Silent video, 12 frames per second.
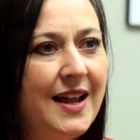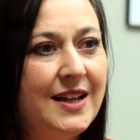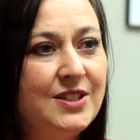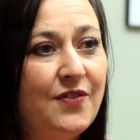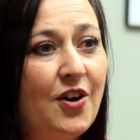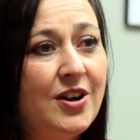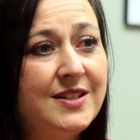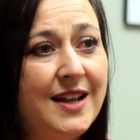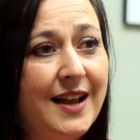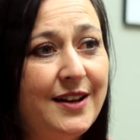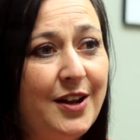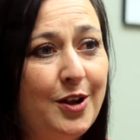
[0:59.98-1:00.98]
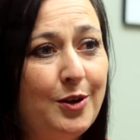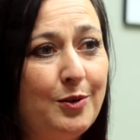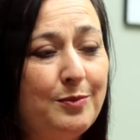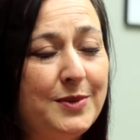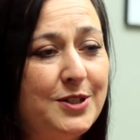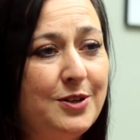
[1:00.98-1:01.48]
As far as I
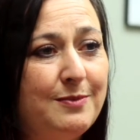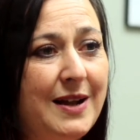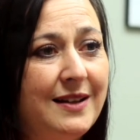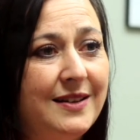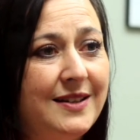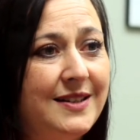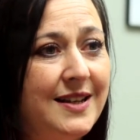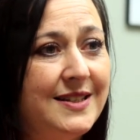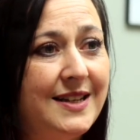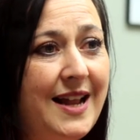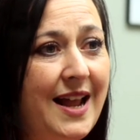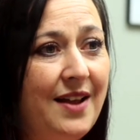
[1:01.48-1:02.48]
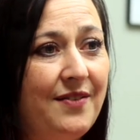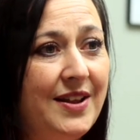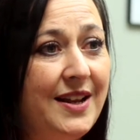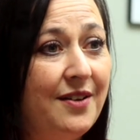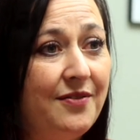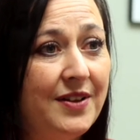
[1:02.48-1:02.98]
know, Mr. Mallett doesn't have
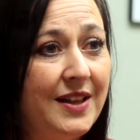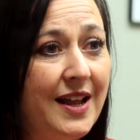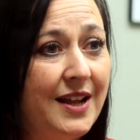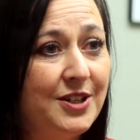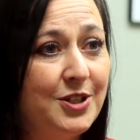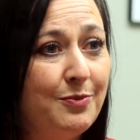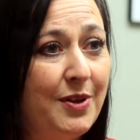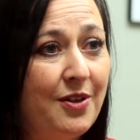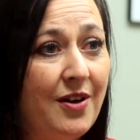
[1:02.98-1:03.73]
any affiliation with